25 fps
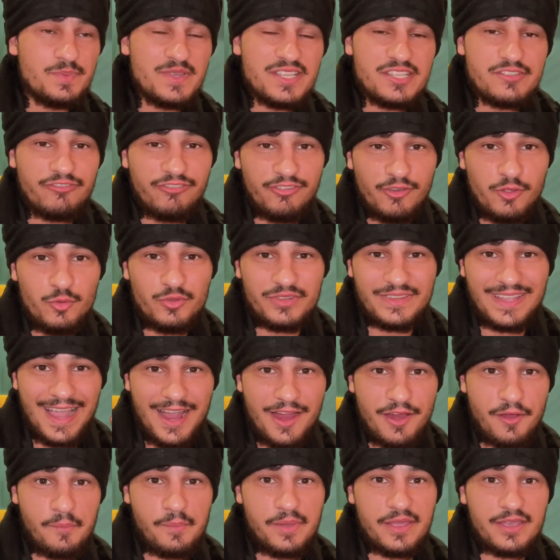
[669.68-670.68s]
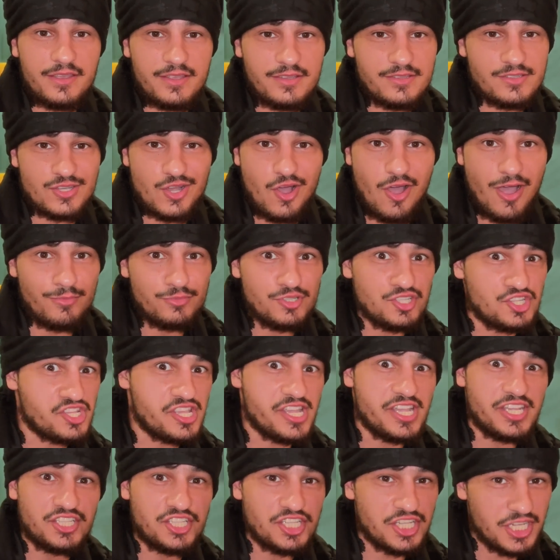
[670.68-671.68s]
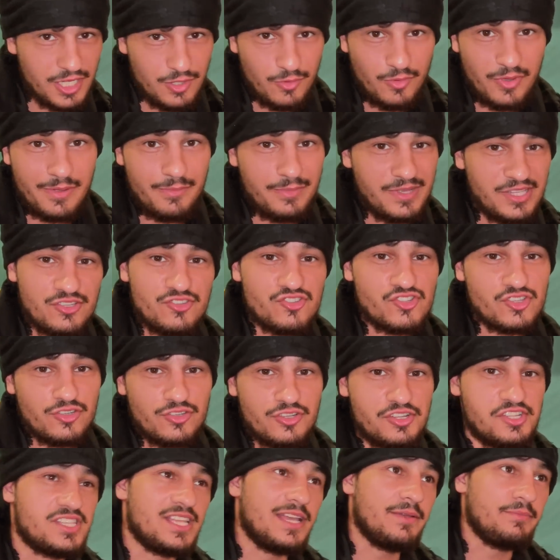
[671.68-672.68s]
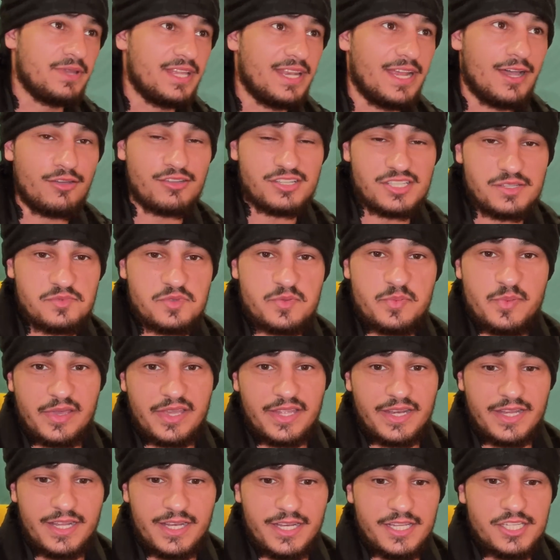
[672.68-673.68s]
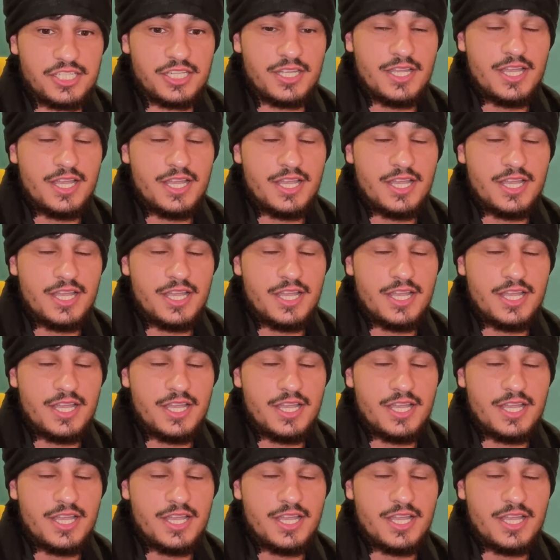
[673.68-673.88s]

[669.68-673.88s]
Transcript: He speaks fluent Arabic, so I'm just here chilling with him. He doesn't understand me now because I'm speaking English.